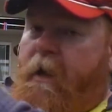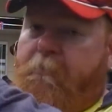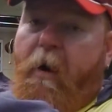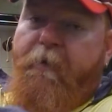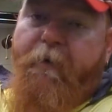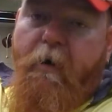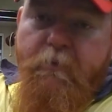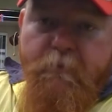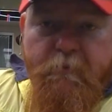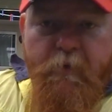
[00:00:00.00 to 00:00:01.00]
my fault,
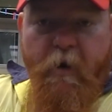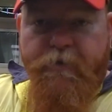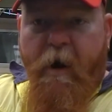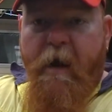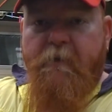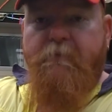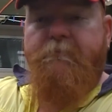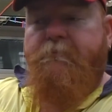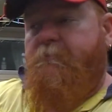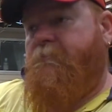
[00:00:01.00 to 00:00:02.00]
got drunk,
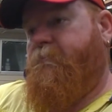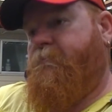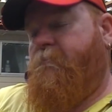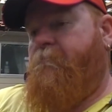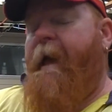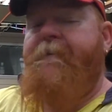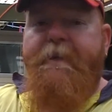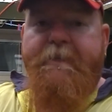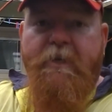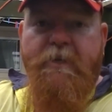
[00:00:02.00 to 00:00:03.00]
made the
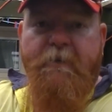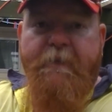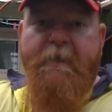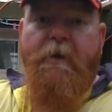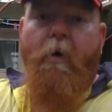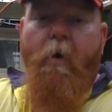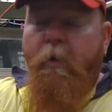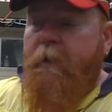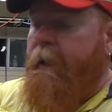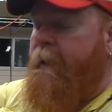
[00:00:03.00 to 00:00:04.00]
decision, did the call.